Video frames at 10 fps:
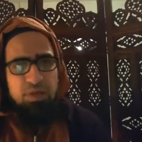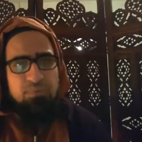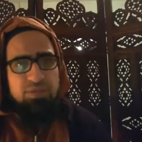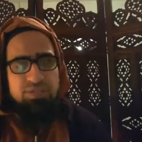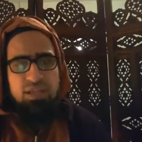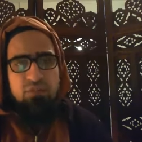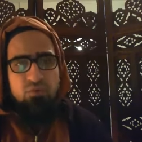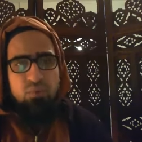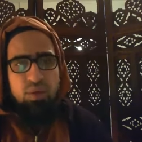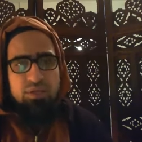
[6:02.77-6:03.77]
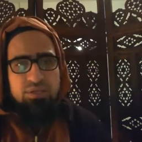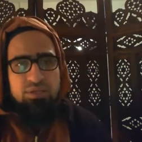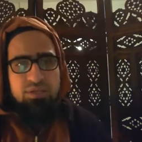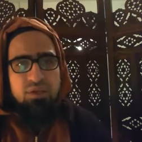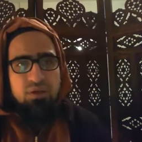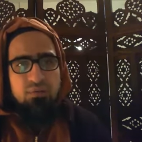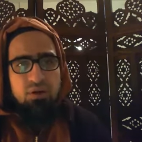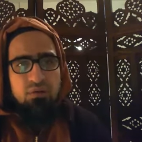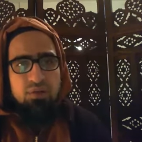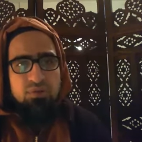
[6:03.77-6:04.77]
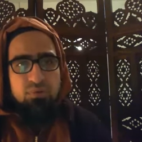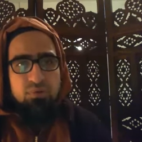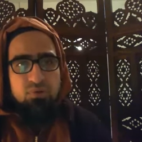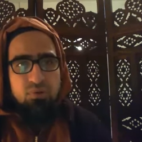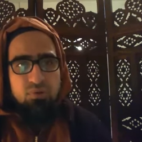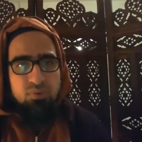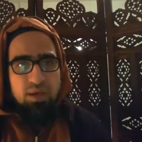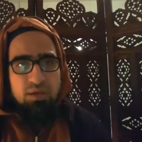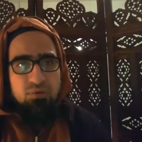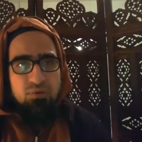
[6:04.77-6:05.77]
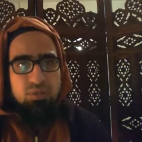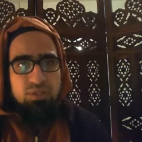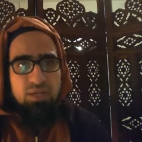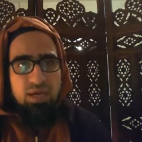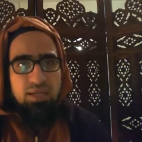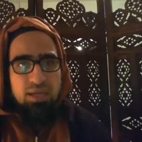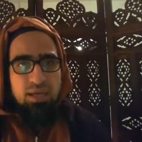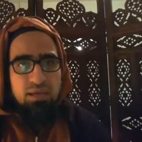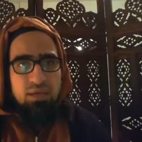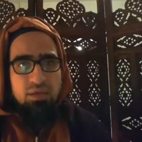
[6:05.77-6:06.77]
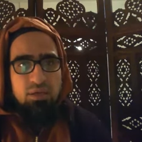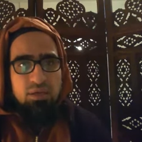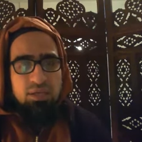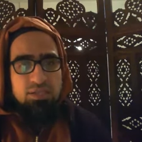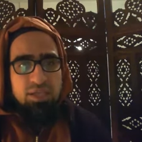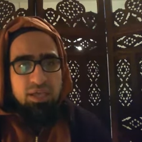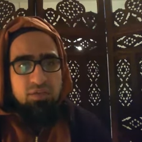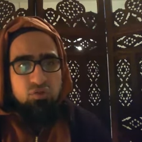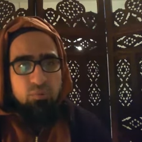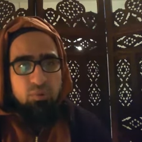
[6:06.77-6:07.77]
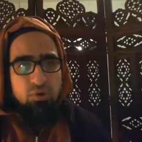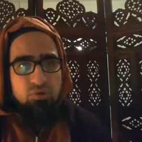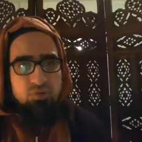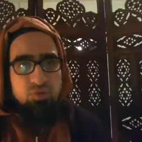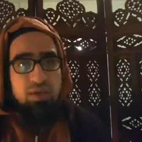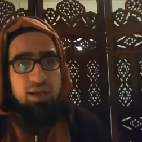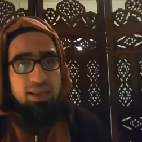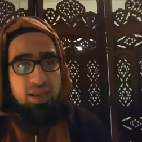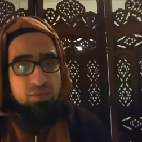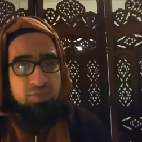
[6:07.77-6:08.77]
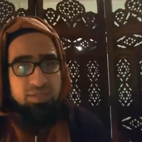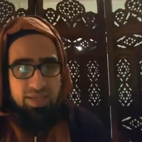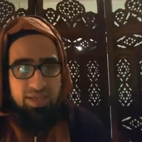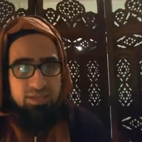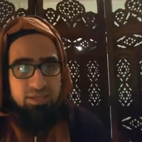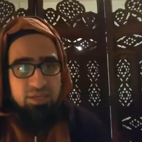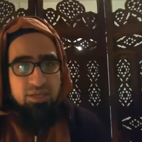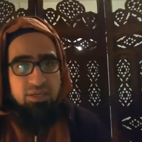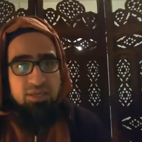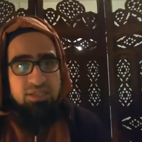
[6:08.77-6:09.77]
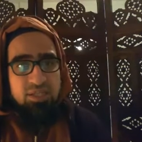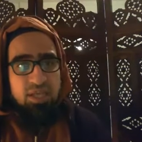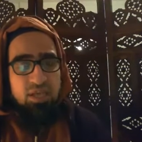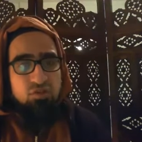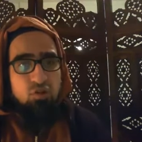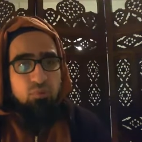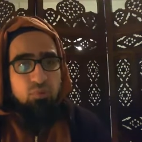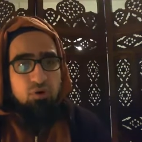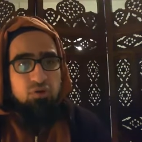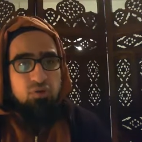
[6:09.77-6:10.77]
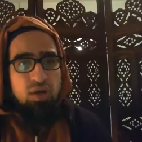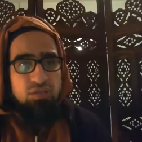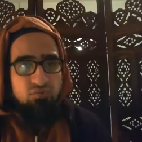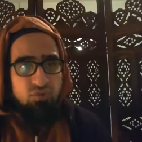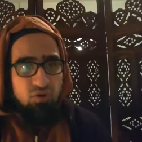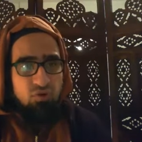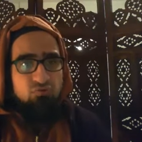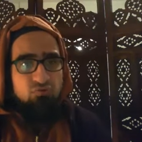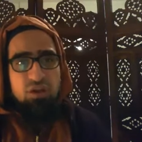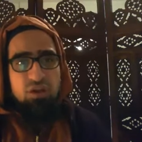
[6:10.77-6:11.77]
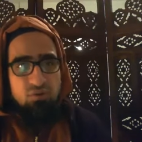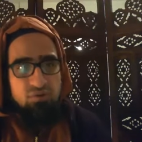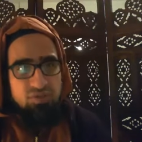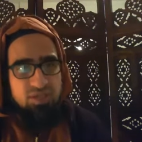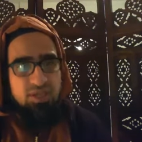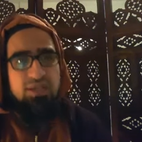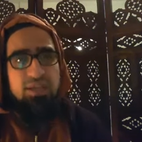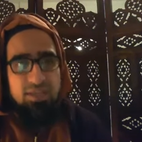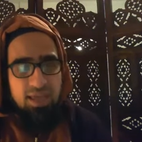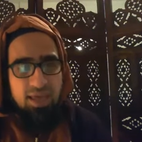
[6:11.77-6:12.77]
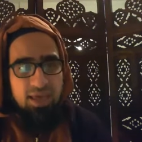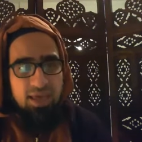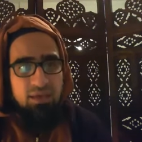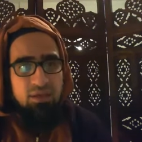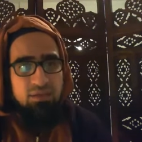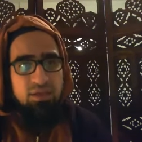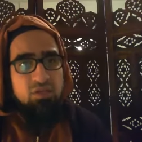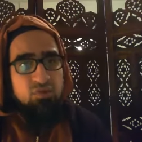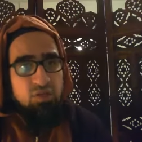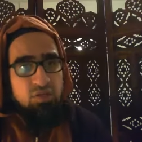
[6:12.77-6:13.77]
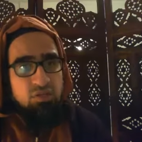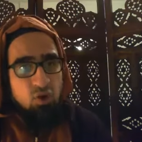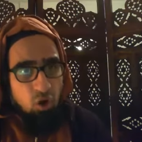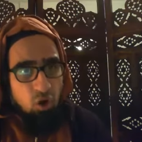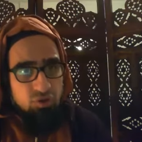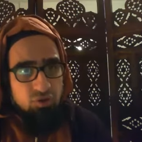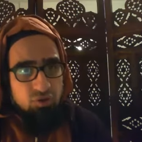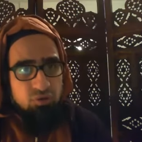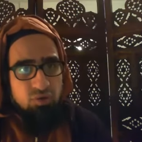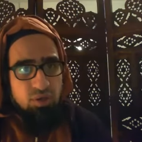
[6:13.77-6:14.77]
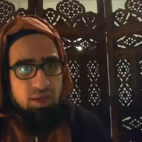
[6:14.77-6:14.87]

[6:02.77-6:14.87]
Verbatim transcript: permanent self-awareness that Allah subhanahu wa ta'ala is gazing upon you. And like we said, is gazing upon you out of love and concern and care he's he's guarding you